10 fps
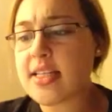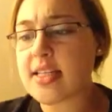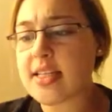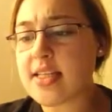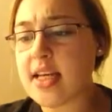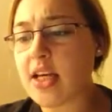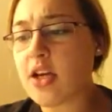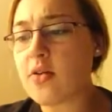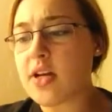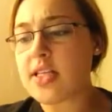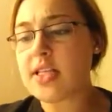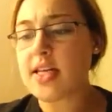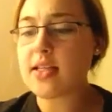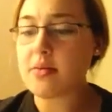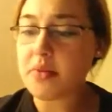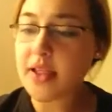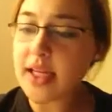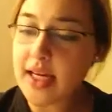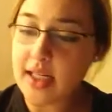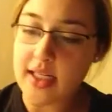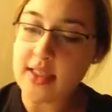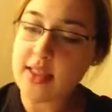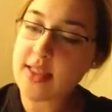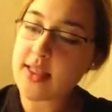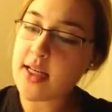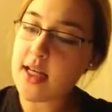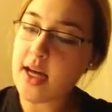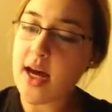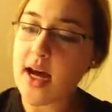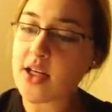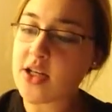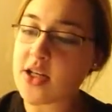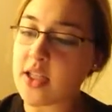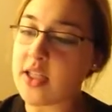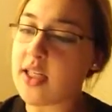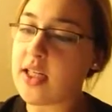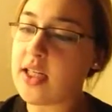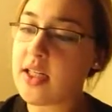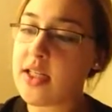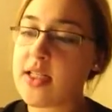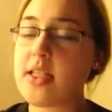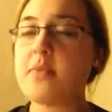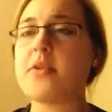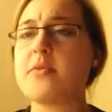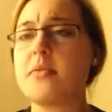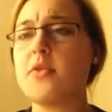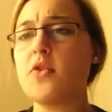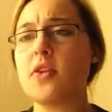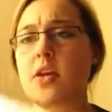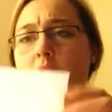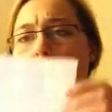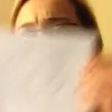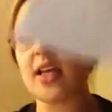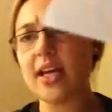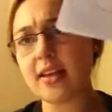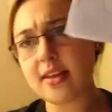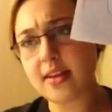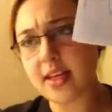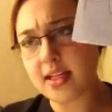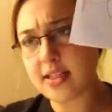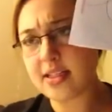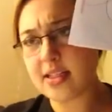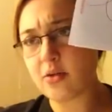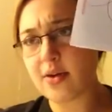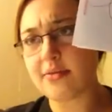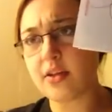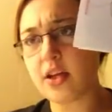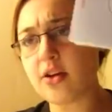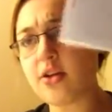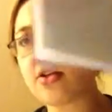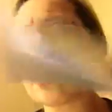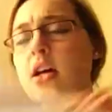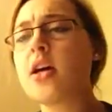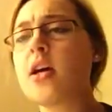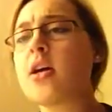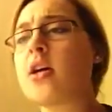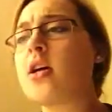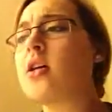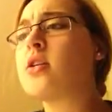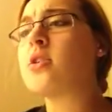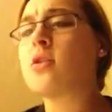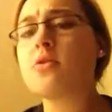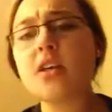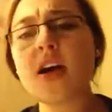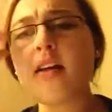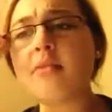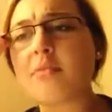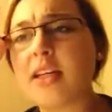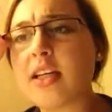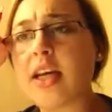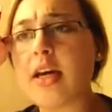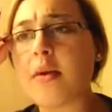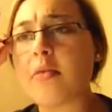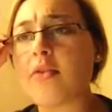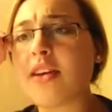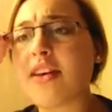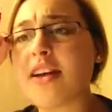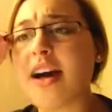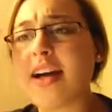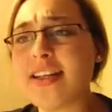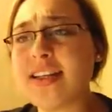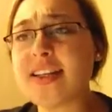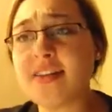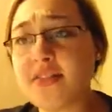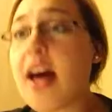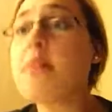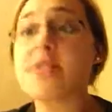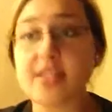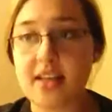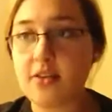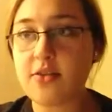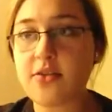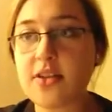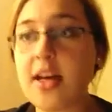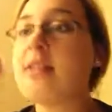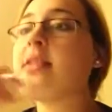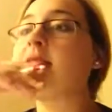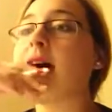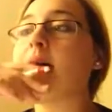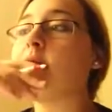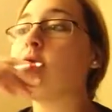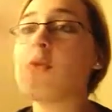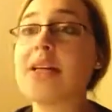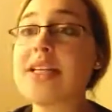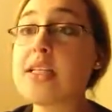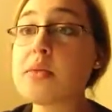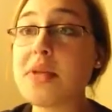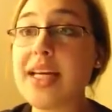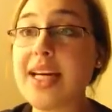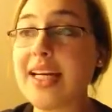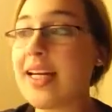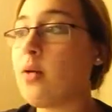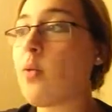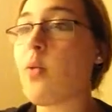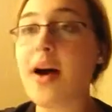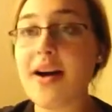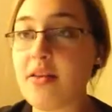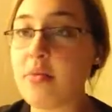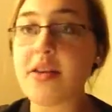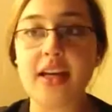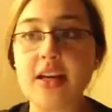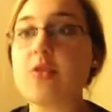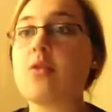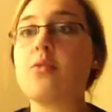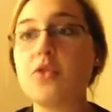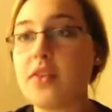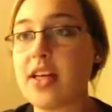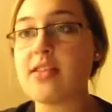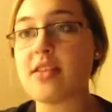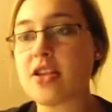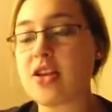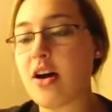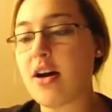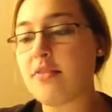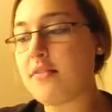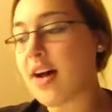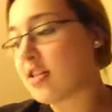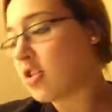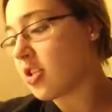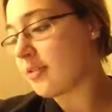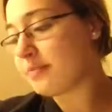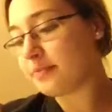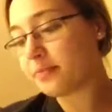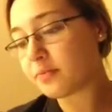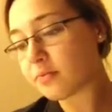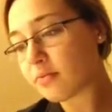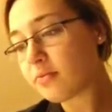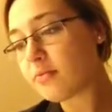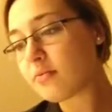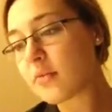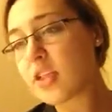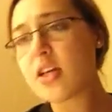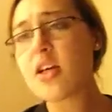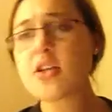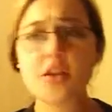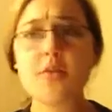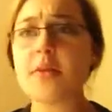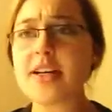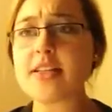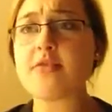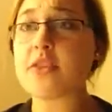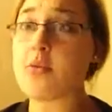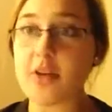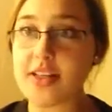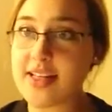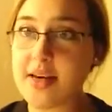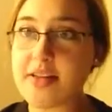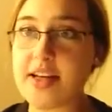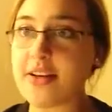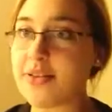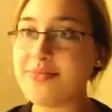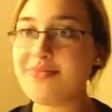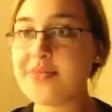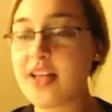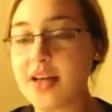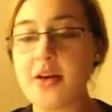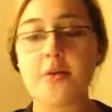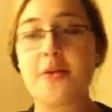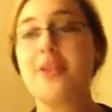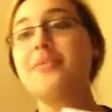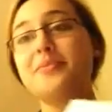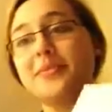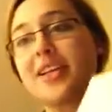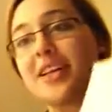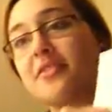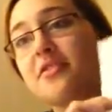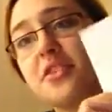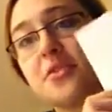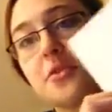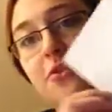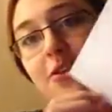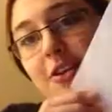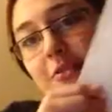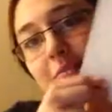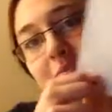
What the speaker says: since they noticed that the planets actually seem to be moving more like this around the Earth. So Ptolemy came up with the idea of epicycles, and this helped to explain why the planets were moving in such an odd fashion. So you may be asking yourself, what is an epicycle? Well, I have a visual for you.